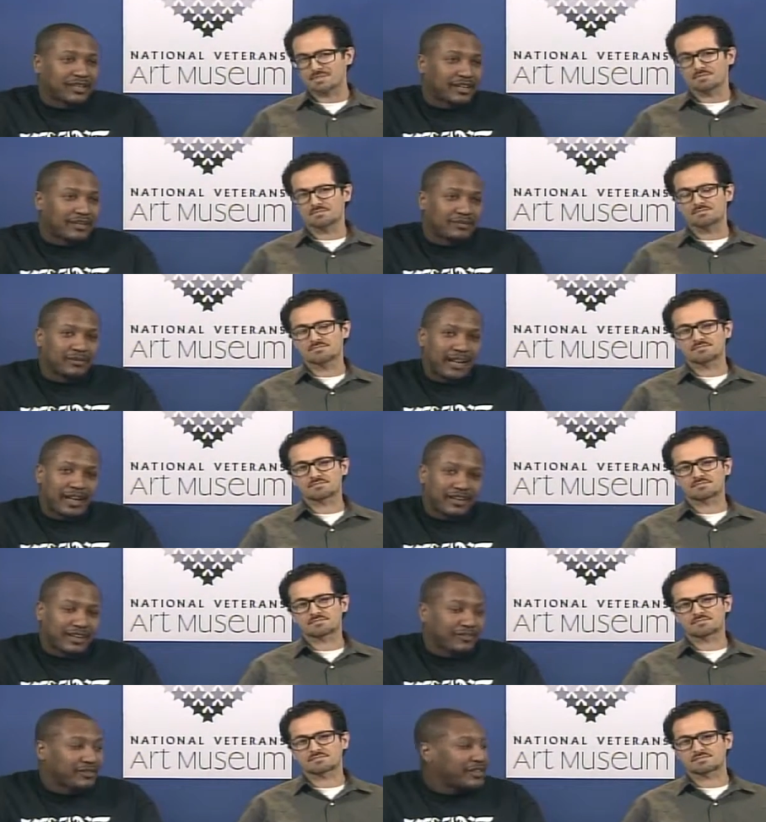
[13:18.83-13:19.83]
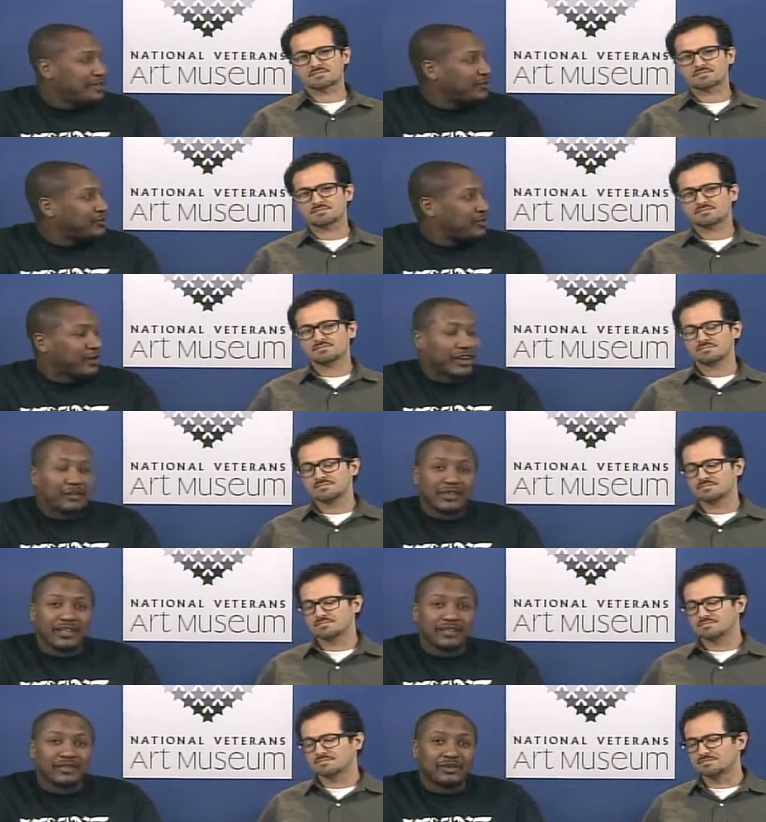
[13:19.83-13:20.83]
Speaker 1: um, I definitely would
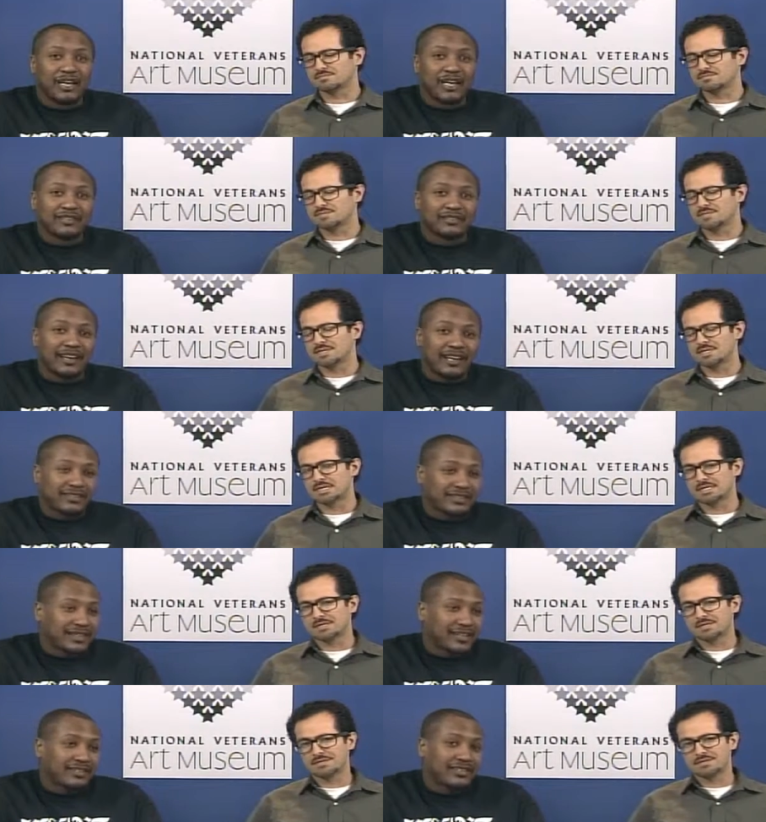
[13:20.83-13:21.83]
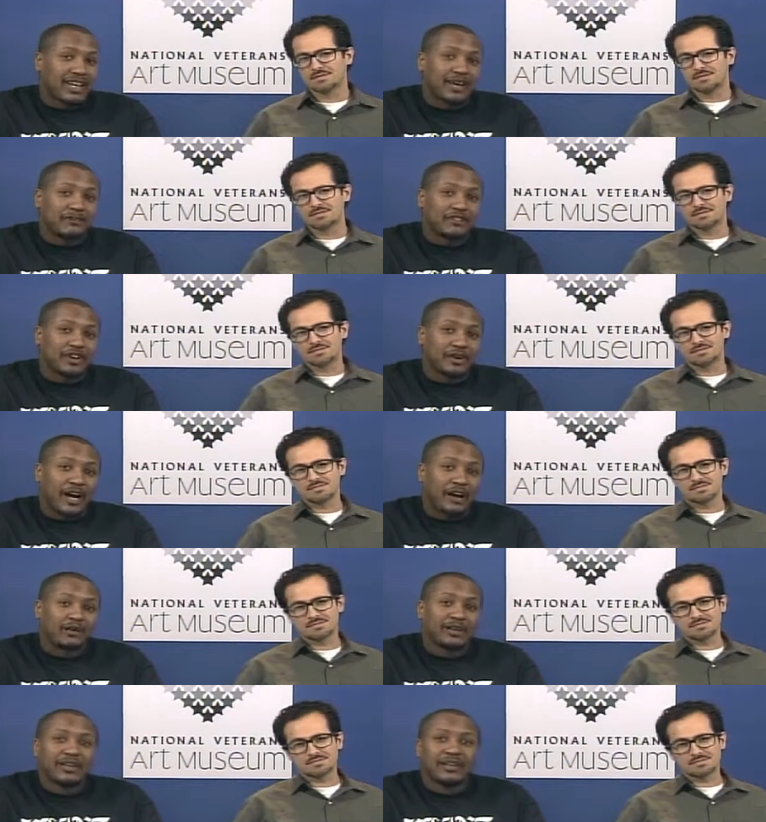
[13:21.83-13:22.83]
recommend that you actually take the time to go
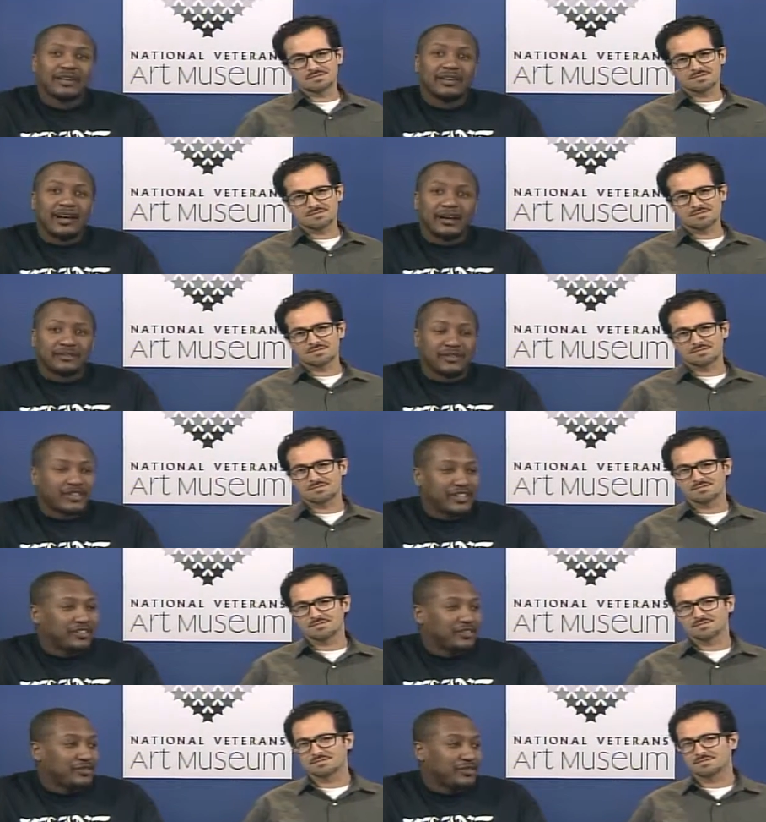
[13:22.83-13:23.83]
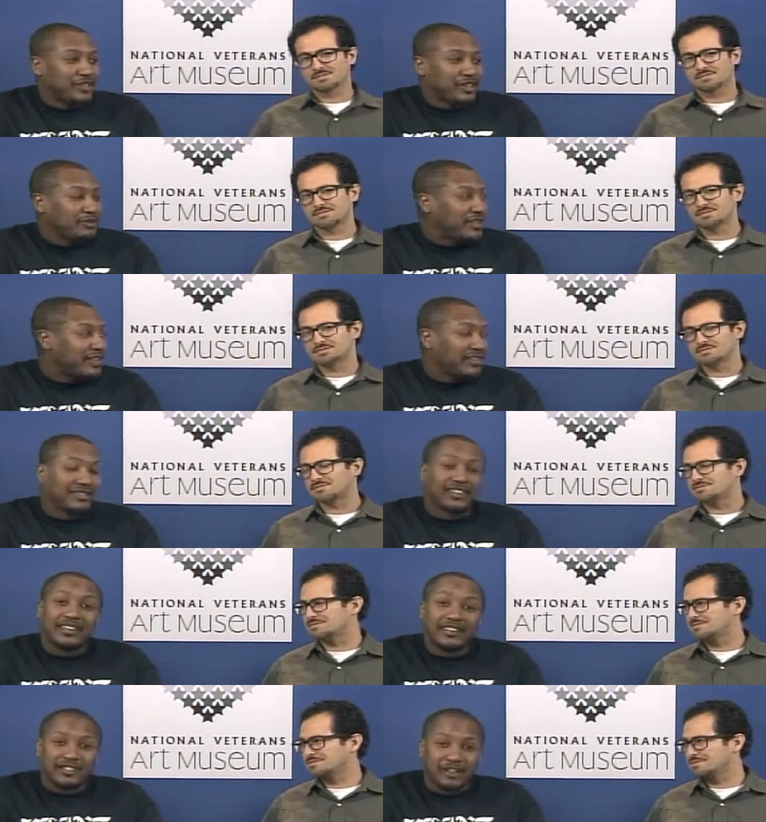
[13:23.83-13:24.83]
out um, to visit the museum because
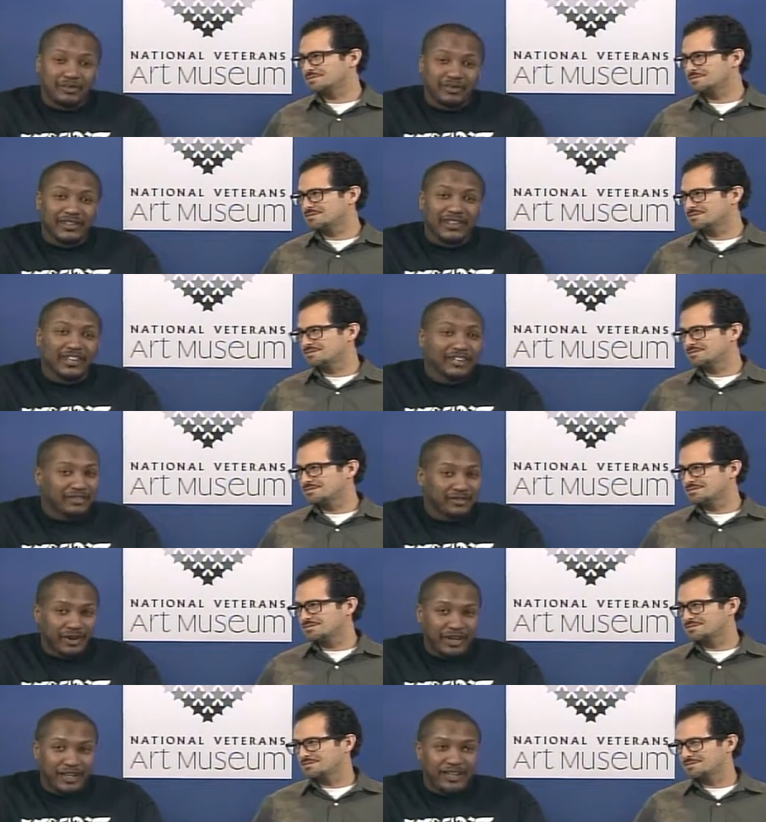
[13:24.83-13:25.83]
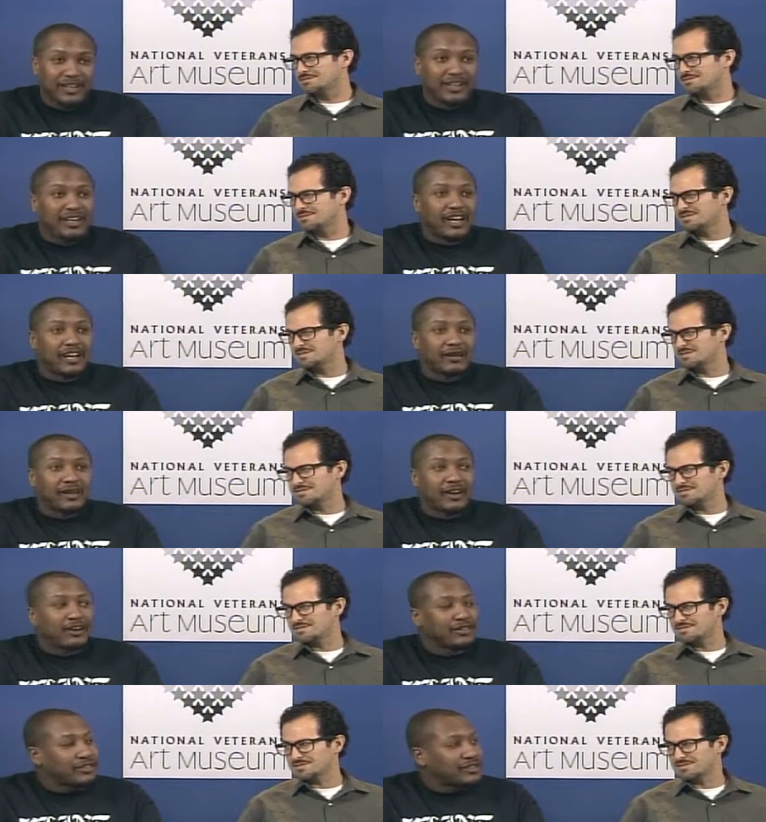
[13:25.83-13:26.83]
it is open, it is free. Uh, and
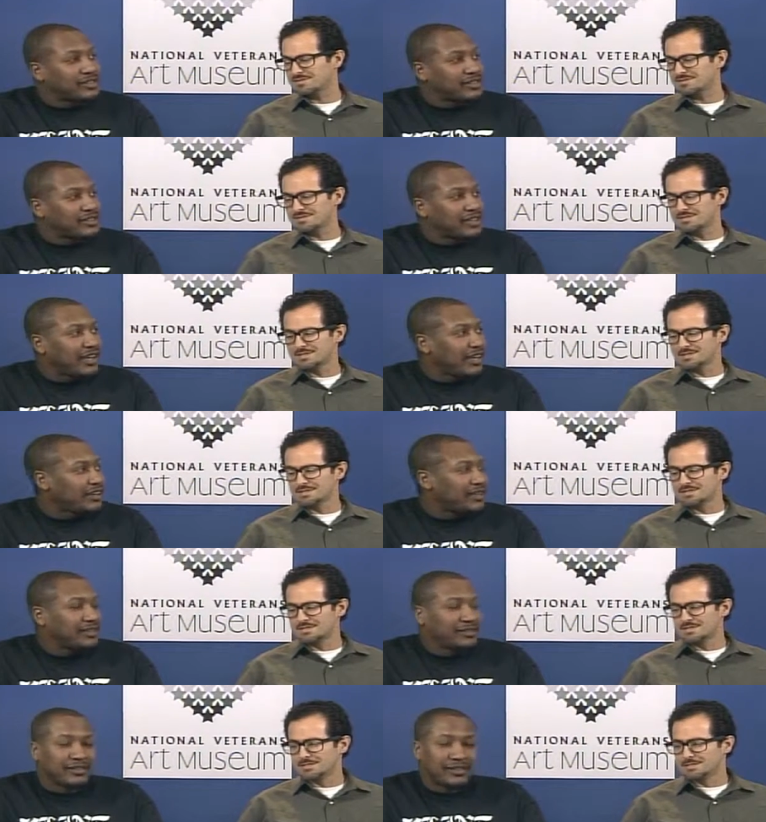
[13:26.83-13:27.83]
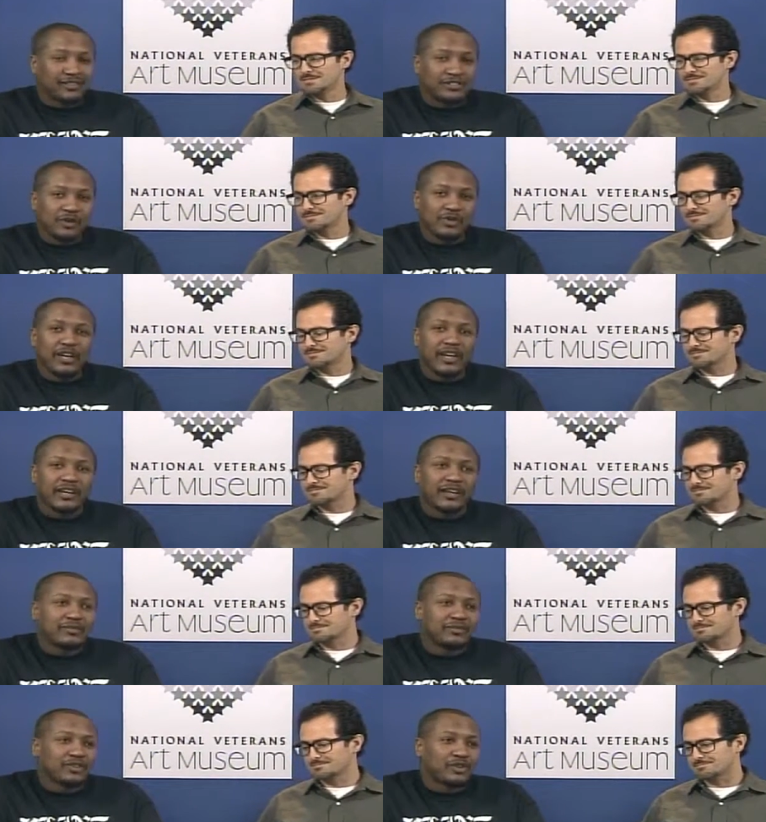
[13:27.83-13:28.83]
also just to kind of soak in and
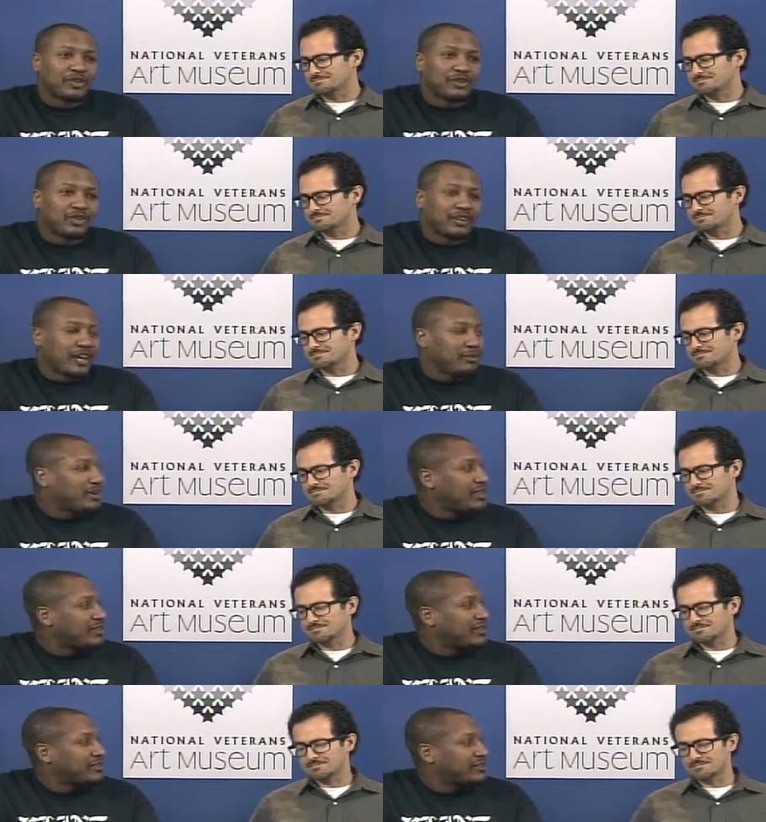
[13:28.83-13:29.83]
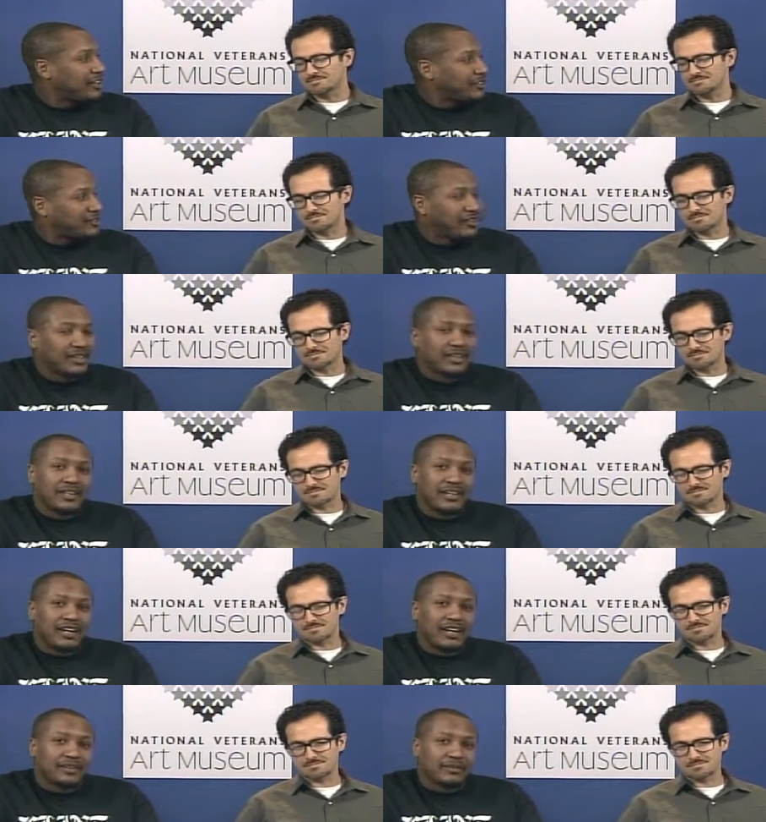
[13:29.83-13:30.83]
absorb the neighborhood in itself.
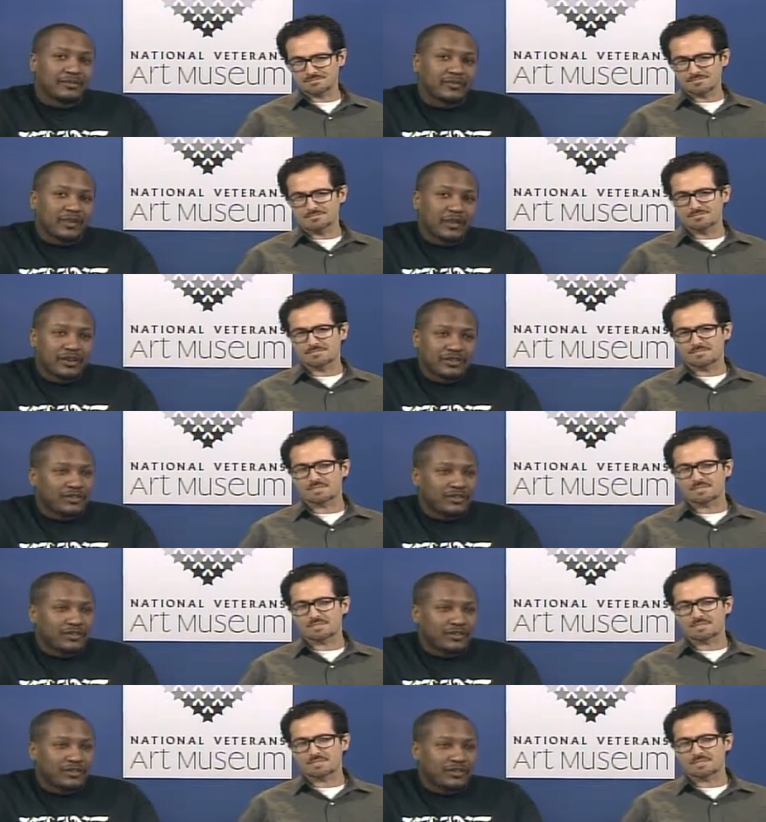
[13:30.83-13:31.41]
Um, you'll also